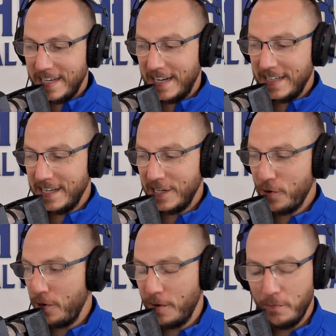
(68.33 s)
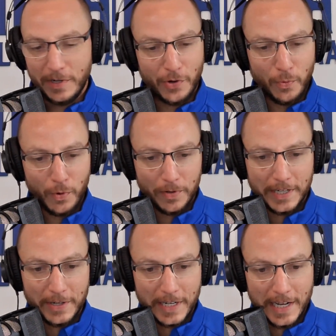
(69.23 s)
Anything going on in your world
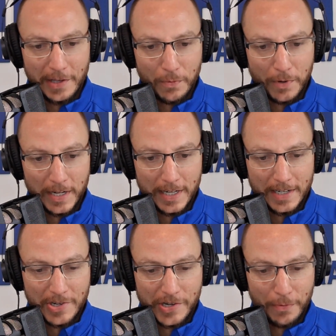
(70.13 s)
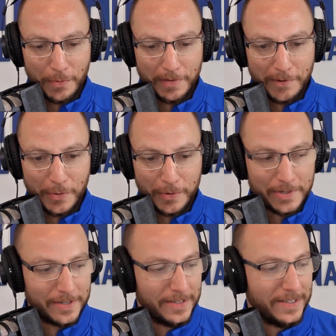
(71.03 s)
here today you wanted to share with the viewers?